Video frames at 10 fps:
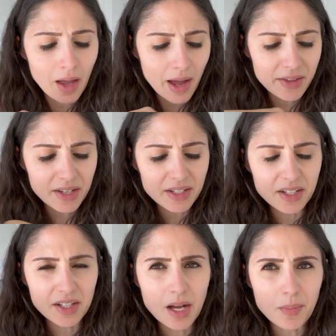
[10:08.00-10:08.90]
I think I
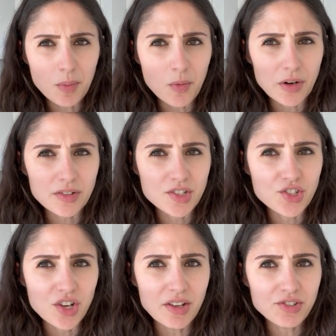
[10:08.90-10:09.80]
need a couple more to
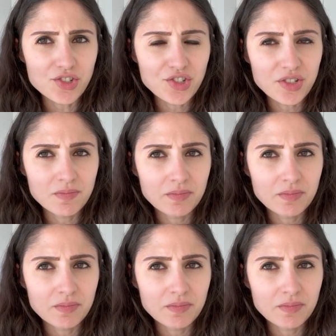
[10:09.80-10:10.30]
judge.